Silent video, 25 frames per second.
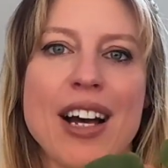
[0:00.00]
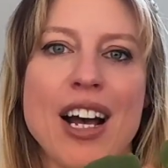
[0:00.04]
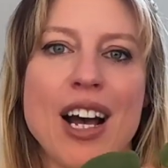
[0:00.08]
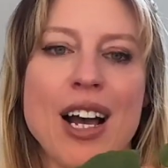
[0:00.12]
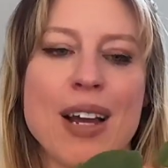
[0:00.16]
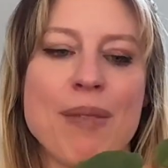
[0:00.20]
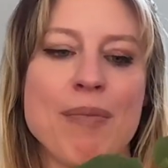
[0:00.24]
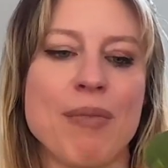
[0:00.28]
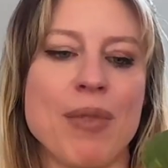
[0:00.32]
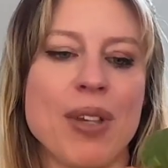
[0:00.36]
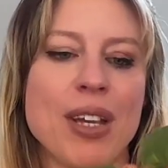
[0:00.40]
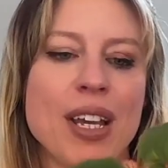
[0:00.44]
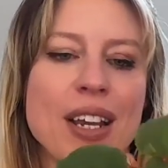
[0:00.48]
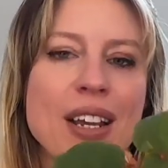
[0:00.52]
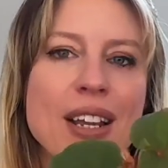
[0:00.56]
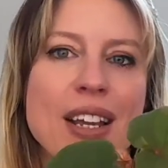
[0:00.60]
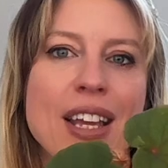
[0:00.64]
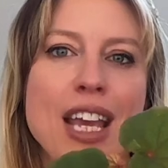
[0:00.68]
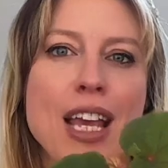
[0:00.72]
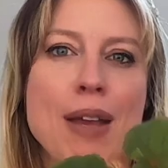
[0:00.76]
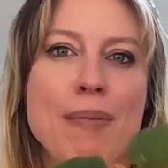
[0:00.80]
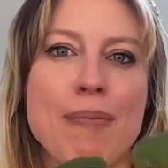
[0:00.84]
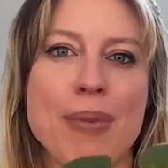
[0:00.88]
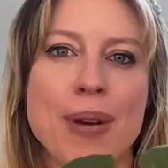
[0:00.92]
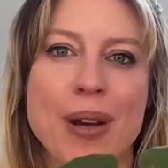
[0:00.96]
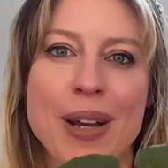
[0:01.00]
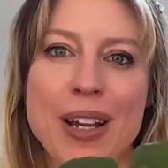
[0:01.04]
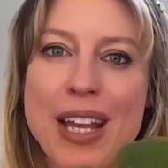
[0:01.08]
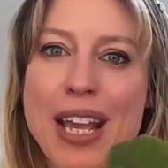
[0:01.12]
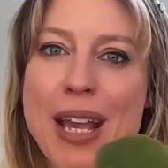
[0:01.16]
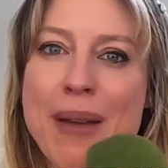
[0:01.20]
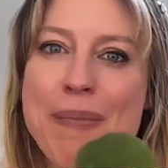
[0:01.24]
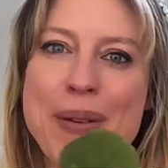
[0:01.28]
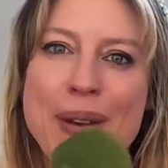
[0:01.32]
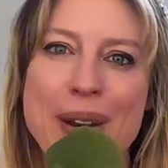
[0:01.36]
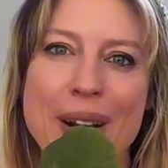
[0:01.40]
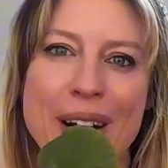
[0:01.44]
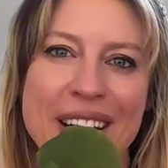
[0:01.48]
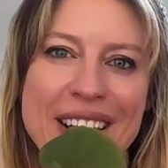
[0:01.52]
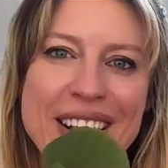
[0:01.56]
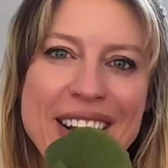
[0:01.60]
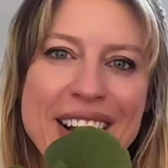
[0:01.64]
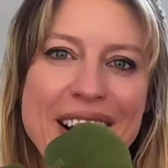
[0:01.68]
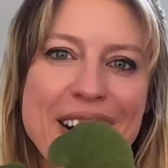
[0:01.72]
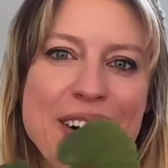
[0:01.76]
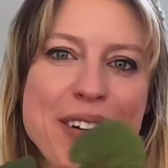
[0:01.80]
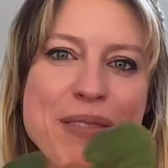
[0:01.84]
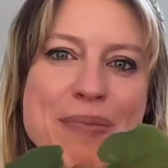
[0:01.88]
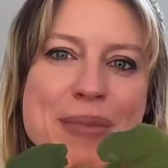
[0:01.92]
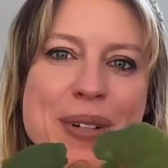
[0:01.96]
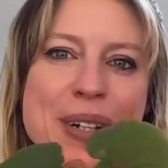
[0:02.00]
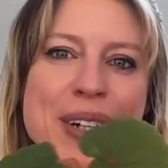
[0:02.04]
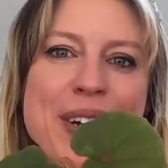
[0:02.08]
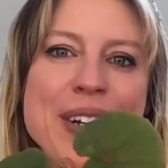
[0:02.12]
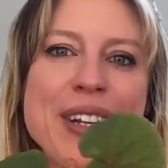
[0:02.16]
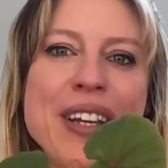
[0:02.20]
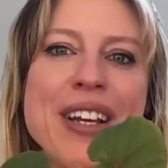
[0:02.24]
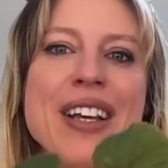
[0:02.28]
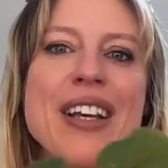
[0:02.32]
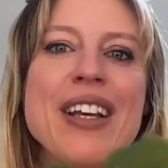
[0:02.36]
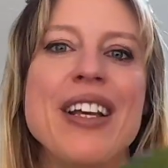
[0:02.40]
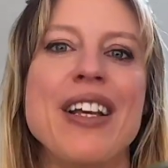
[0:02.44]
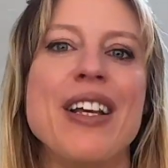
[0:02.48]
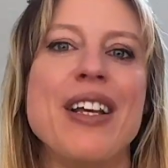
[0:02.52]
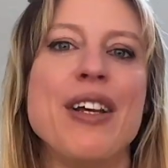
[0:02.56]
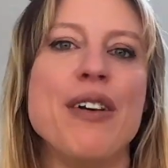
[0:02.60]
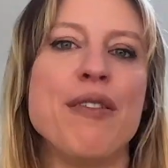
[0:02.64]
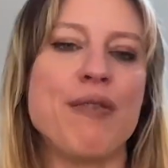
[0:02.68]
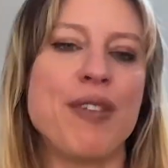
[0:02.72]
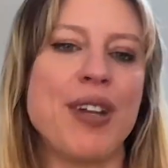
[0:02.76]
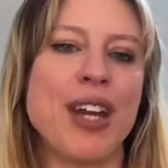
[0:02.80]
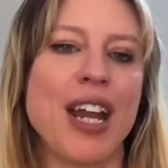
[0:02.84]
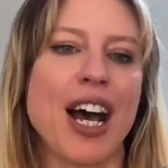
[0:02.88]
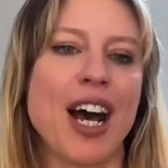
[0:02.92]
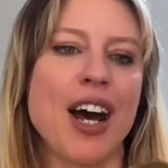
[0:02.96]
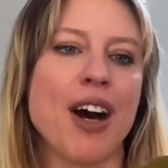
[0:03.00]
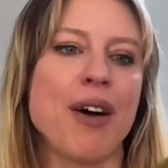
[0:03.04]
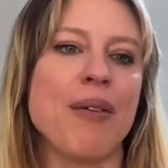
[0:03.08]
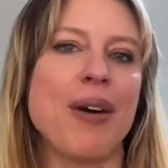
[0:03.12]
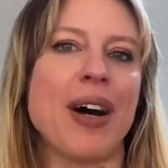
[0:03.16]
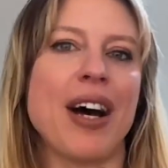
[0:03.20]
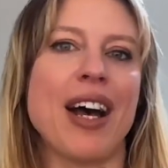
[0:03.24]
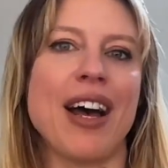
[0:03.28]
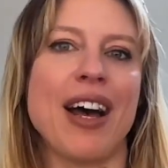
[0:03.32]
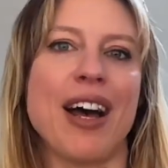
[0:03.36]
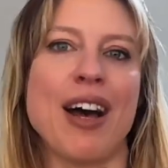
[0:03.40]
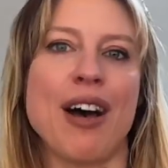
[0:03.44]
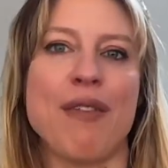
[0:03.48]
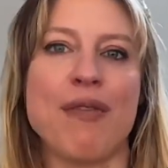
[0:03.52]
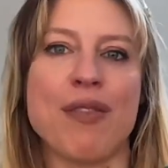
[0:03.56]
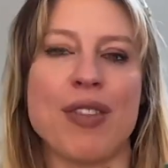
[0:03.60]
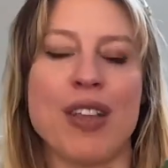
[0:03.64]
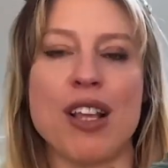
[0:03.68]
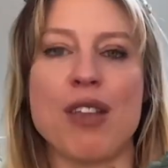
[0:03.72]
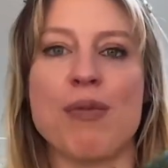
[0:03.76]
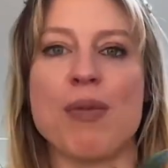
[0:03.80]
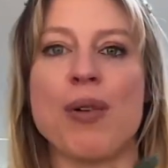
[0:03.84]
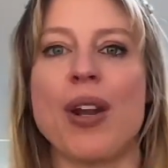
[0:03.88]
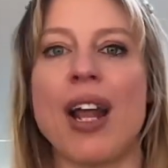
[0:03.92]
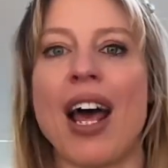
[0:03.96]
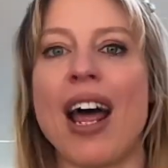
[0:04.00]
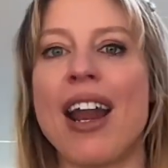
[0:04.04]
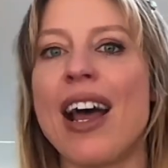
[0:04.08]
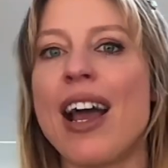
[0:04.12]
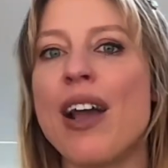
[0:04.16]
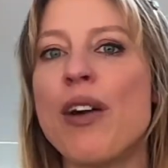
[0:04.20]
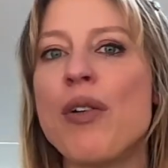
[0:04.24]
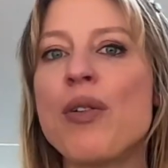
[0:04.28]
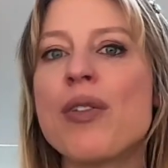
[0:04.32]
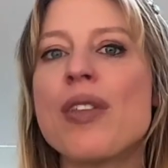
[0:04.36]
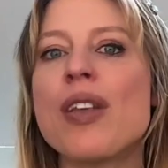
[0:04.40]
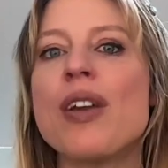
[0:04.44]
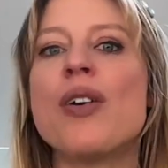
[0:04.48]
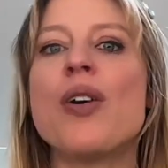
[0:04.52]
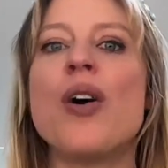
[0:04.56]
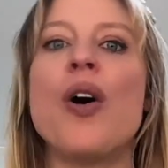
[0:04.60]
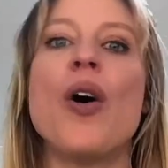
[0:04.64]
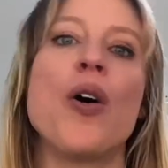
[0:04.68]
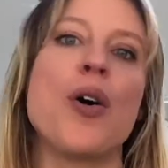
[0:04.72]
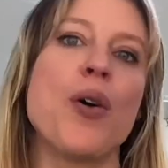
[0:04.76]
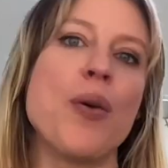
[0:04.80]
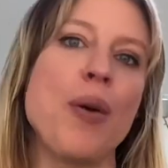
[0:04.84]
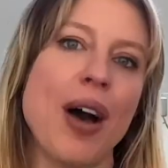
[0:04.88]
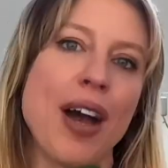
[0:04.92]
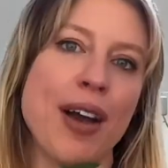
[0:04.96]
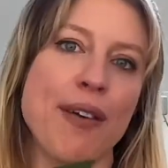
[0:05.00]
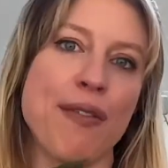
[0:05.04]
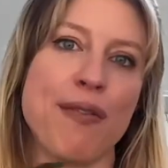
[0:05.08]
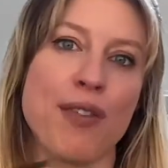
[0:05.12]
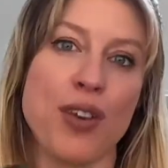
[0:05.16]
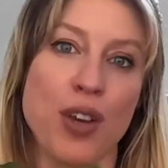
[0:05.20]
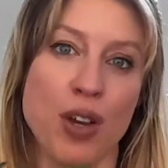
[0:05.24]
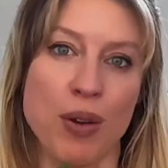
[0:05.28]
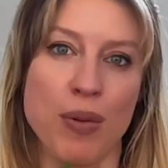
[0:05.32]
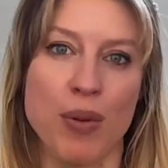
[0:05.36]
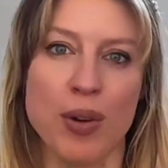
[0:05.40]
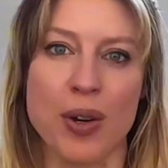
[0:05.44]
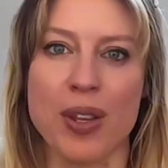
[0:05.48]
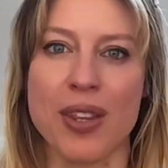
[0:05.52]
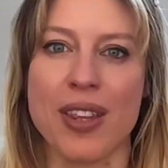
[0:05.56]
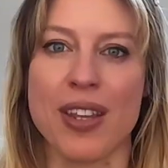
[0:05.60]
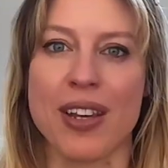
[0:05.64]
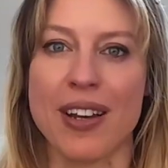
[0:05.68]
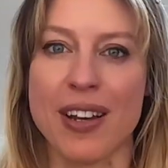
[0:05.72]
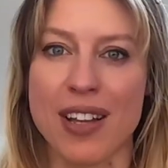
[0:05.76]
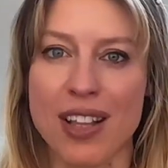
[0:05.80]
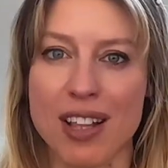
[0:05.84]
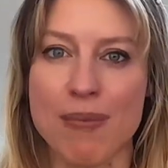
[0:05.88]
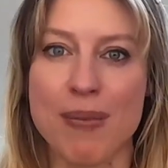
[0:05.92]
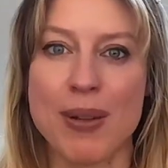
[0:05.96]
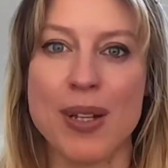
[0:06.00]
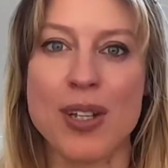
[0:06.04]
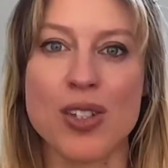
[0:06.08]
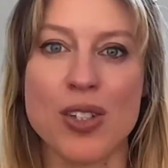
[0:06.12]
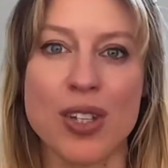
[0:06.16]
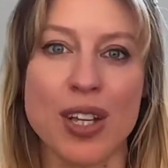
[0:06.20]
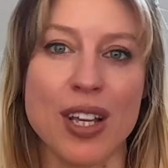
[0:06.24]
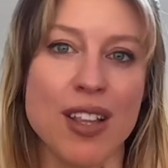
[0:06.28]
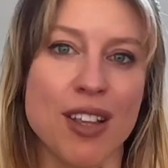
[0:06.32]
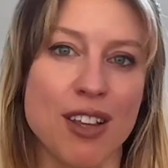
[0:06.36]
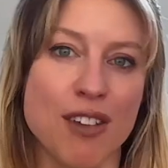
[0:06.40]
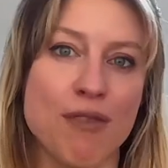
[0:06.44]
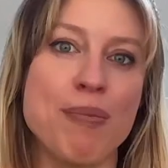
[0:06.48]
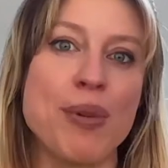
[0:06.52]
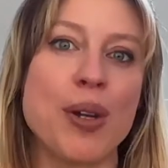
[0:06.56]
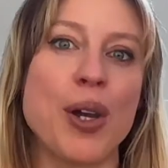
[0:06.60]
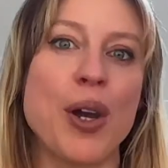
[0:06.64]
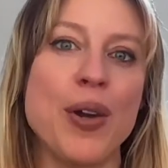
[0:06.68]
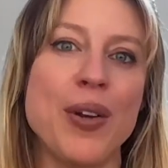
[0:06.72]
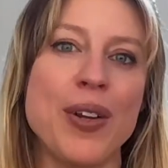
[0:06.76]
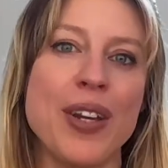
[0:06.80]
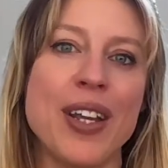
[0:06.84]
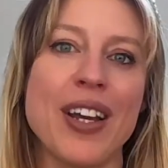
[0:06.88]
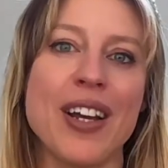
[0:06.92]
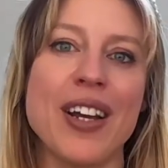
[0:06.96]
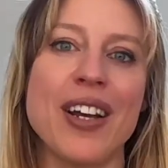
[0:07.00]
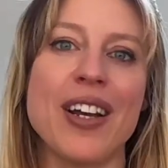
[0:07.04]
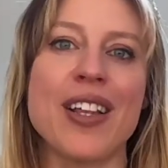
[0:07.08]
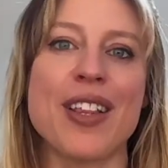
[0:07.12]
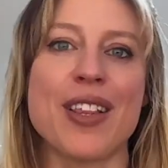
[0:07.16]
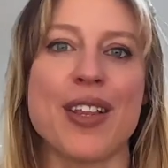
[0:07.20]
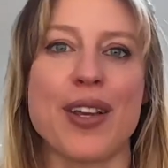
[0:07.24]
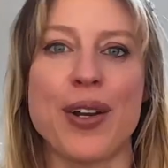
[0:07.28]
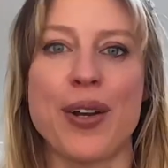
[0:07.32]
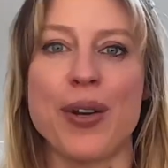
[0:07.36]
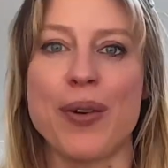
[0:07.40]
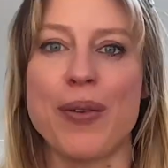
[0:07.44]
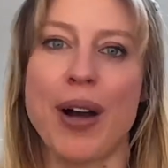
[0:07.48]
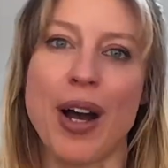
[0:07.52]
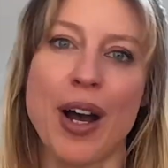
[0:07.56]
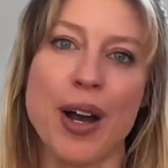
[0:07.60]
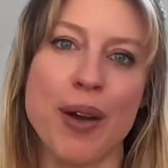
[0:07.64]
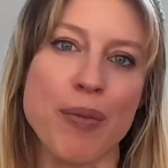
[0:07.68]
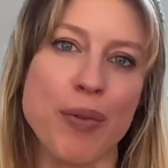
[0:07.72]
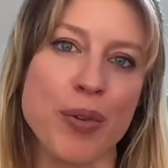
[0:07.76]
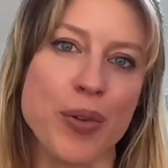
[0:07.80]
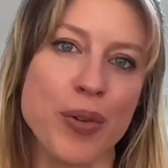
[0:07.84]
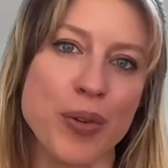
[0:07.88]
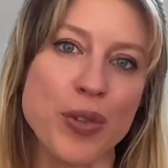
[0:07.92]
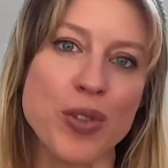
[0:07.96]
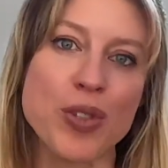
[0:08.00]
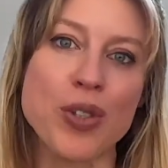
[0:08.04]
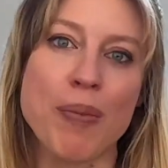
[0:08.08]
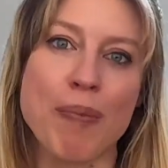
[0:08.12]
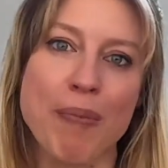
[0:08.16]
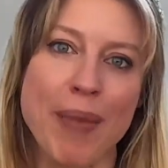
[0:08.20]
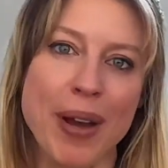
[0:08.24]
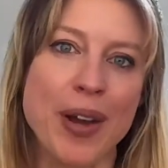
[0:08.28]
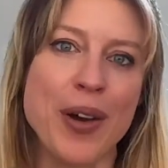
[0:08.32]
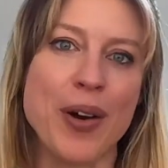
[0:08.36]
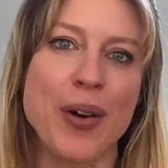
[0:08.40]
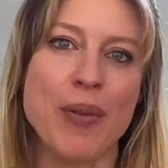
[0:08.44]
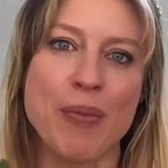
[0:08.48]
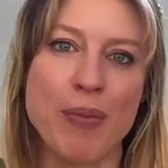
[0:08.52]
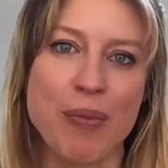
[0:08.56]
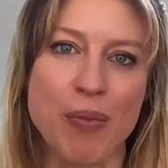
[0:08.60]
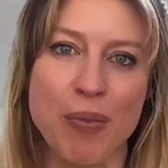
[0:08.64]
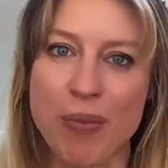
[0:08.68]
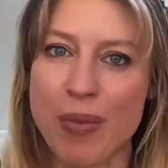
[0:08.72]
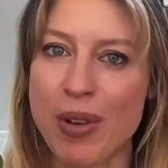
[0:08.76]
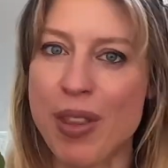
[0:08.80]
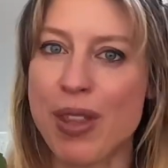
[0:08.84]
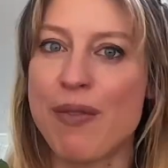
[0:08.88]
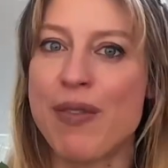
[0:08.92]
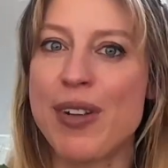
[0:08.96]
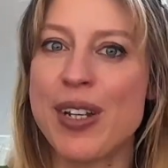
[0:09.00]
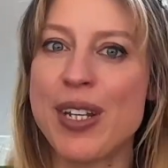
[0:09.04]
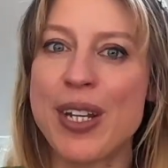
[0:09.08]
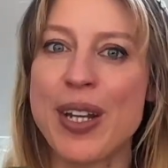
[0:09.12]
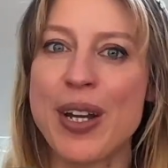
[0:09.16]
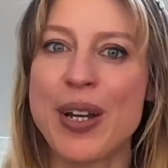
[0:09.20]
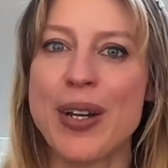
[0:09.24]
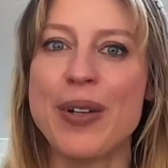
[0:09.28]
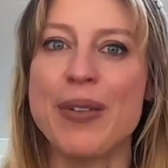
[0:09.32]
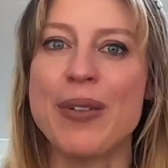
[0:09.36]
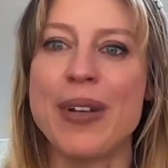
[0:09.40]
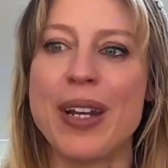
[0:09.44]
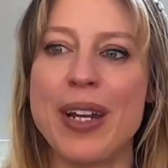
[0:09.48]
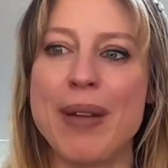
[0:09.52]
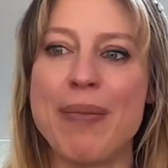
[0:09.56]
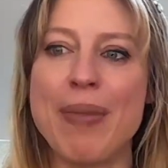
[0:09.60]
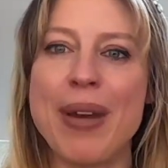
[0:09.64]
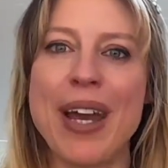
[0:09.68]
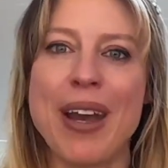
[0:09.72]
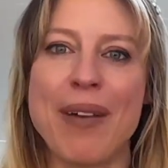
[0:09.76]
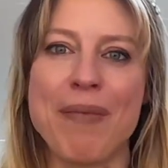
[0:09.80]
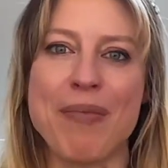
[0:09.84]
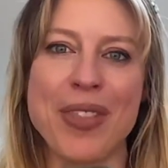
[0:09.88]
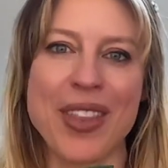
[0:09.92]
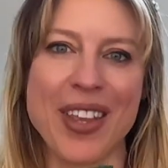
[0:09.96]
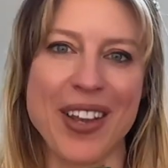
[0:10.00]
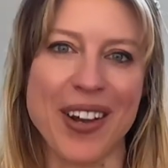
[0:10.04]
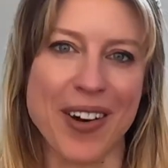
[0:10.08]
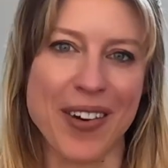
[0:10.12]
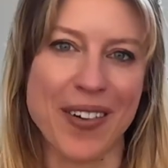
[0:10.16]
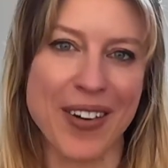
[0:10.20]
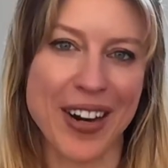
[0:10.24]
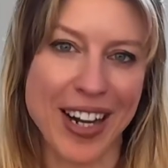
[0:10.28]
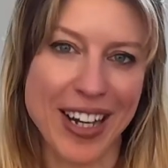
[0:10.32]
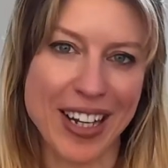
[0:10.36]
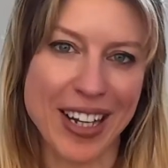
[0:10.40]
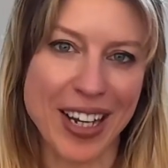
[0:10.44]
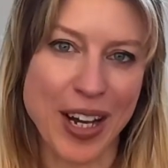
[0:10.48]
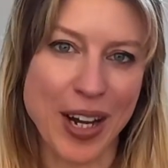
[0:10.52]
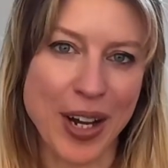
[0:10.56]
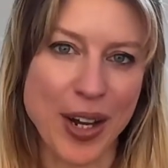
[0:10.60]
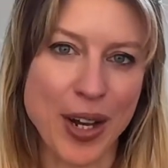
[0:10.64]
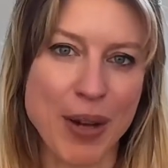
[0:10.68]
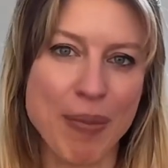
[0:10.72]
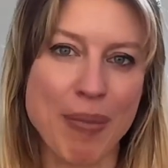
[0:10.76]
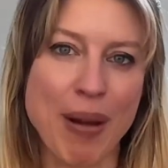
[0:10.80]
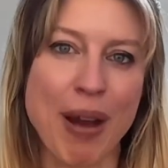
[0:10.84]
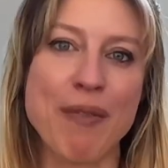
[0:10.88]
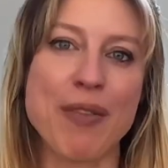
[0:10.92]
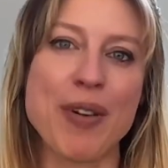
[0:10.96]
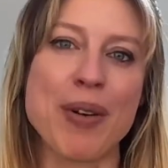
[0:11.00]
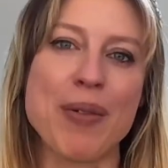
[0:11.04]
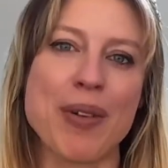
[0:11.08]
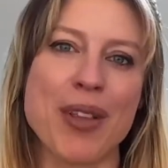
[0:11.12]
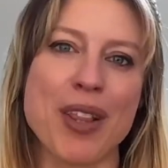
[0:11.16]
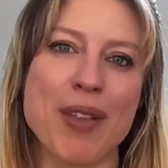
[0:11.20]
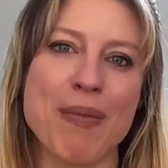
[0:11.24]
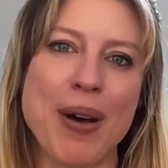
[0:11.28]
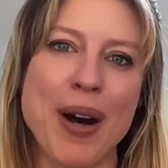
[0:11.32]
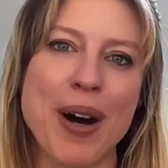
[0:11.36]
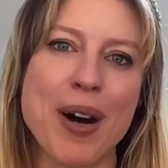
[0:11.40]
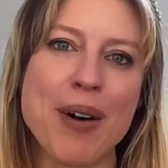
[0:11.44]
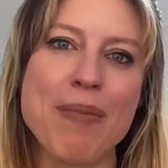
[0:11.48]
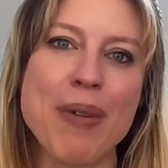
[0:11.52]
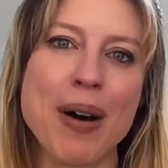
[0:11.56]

I'm gonna keep an eye out, but for now I have this one. And I also got quite a few other species of begonia, so I will jump back on with a video in a bit. All right, I hope everyone's well.